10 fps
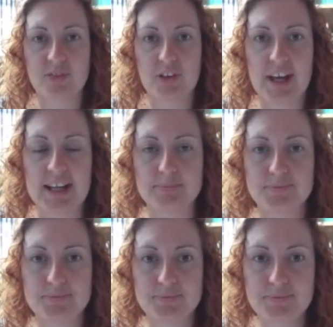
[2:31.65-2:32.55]
Okay,
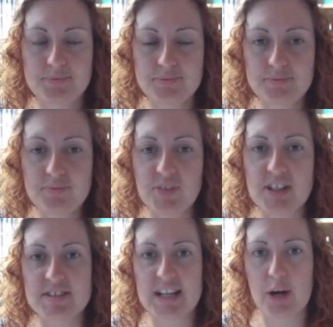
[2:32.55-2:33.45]

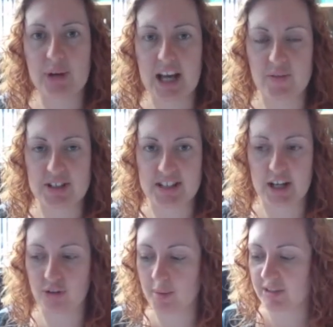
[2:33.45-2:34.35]
so now we have our
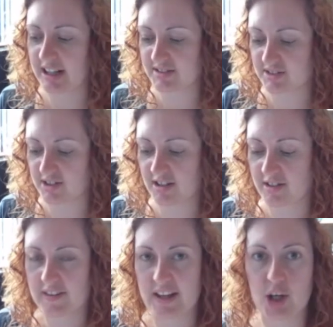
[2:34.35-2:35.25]
diagram, let's start
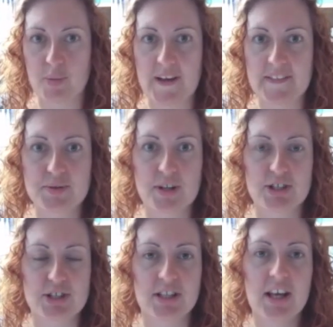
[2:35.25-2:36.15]
to think about this
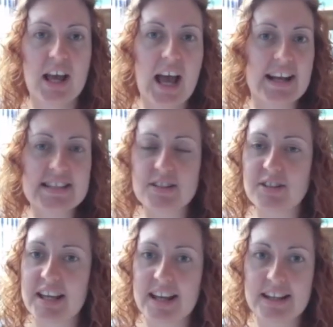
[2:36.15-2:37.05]
question. And it's
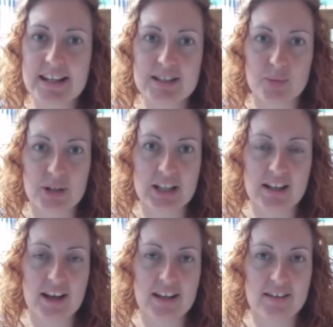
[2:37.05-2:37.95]
looking a little bit
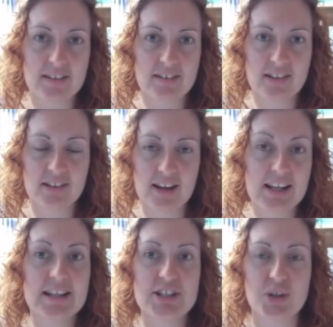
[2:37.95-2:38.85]
like a
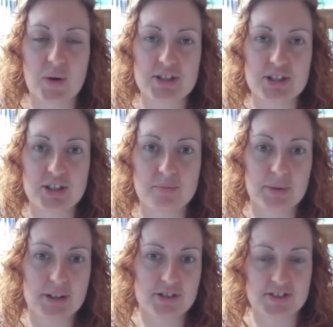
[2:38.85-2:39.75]
collision question,
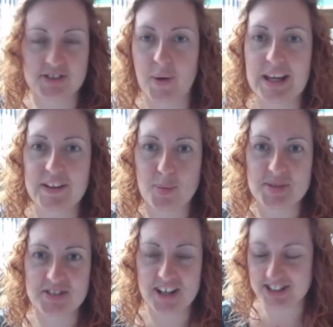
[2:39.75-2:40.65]
but just going in the
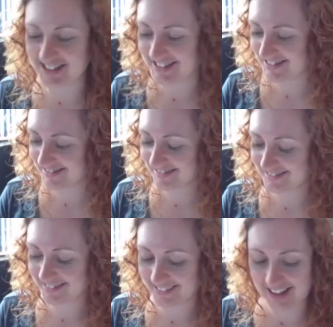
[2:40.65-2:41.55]
opposite directions.
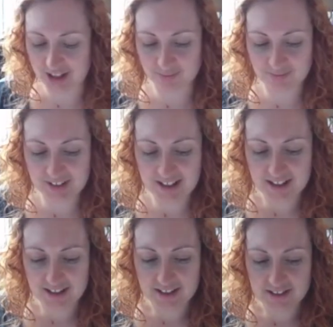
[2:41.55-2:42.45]
Okay,
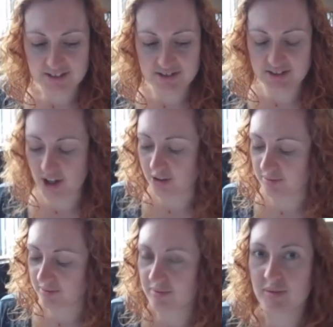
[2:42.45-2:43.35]
so
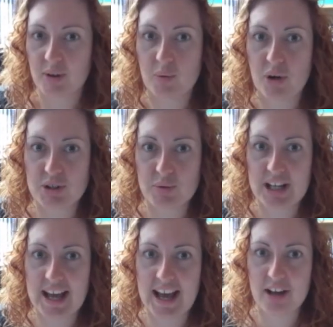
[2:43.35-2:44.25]
what do we
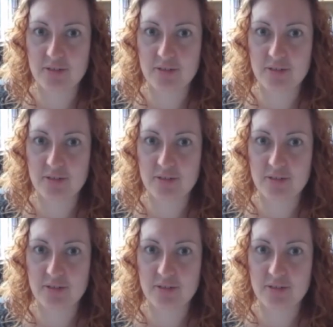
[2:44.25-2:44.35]
have